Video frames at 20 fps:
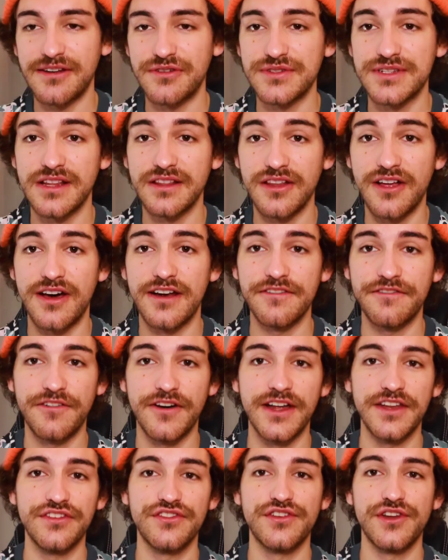It was a lot of
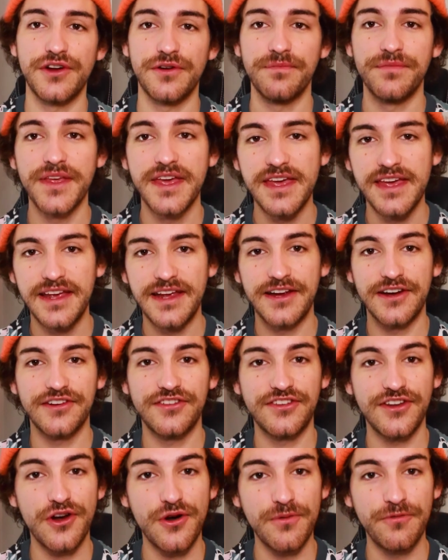fun. So
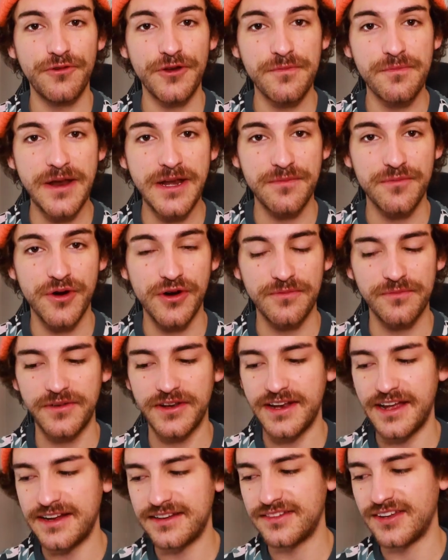here's to hopefully many more
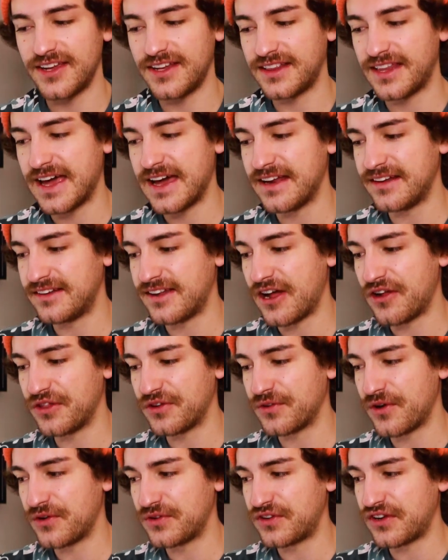nights like that down
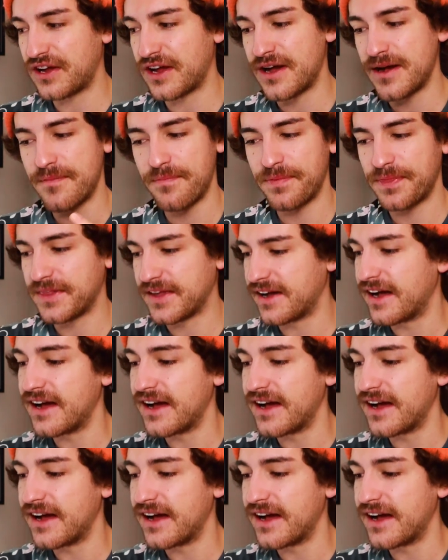the road to come.